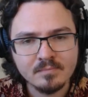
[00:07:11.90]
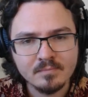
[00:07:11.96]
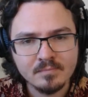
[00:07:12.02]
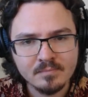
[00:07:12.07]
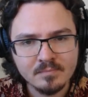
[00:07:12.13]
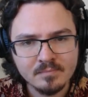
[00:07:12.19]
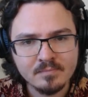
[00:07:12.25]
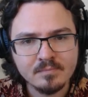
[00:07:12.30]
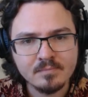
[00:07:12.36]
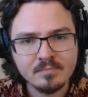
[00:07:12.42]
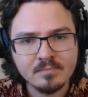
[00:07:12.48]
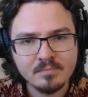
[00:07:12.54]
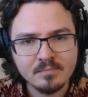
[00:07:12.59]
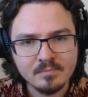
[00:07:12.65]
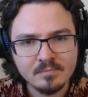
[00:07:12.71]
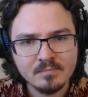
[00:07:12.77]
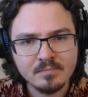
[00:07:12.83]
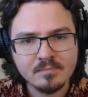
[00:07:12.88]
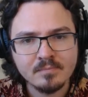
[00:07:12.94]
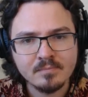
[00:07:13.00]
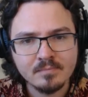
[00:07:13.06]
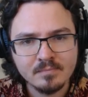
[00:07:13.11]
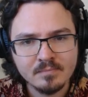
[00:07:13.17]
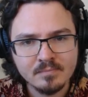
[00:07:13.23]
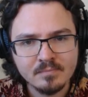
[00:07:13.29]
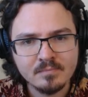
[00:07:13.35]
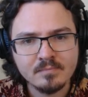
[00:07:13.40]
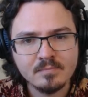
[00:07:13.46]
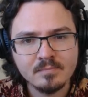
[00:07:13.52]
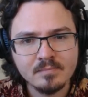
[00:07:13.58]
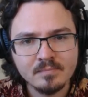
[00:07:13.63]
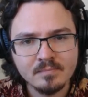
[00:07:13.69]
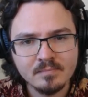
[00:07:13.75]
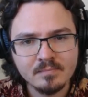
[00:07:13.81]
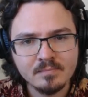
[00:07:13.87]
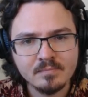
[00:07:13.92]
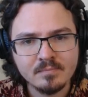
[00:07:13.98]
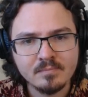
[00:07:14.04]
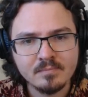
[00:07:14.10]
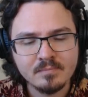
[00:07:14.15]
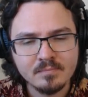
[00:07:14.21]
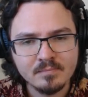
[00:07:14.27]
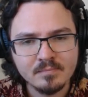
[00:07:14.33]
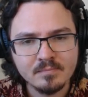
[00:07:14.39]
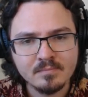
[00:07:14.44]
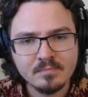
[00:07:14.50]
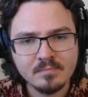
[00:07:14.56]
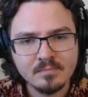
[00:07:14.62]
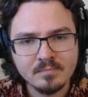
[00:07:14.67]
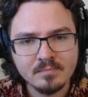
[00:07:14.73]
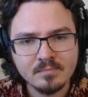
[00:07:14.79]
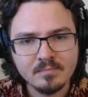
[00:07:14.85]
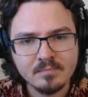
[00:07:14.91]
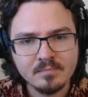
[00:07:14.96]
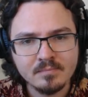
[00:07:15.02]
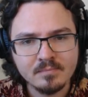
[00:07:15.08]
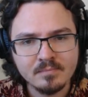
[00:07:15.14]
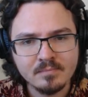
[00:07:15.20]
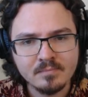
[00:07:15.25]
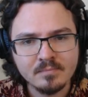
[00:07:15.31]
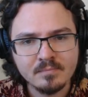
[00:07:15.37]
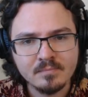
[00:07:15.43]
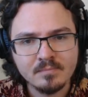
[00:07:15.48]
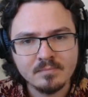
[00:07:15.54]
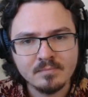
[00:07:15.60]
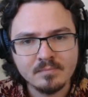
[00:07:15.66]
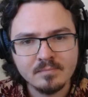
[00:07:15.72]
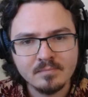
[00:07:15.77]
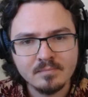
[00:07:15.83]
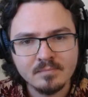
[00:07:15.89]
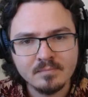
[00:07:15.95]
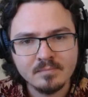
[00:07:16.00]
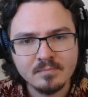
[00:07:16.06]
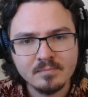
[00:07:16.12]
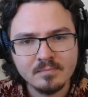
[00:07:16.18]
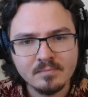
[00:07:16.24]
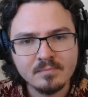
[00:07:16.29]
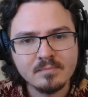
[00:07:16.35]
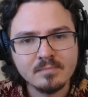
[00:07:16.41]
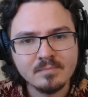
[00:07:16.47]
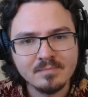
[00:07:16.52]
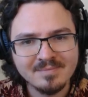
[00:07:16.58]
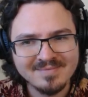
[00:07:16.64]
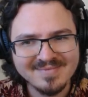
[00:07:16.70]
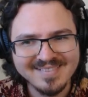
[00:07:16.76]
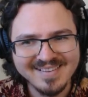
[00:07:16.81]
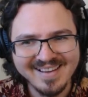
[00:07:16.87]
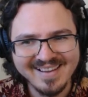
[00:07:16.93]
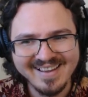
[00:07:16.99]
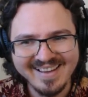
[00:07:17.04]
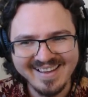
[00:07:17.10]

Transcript: (silent)